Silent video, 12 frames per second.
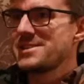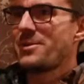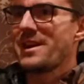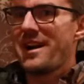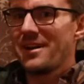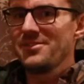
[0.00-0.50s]

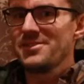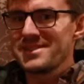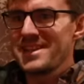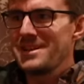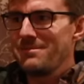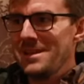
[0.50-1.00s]
So I
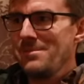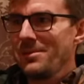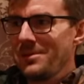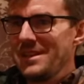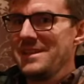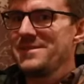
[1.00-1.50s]
understand
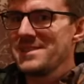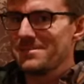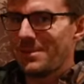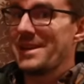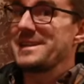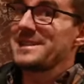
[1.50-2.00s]
people leave
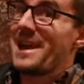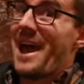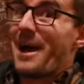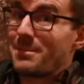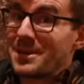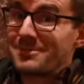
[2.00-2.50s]
this place
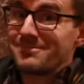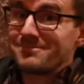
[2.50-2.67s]
happy.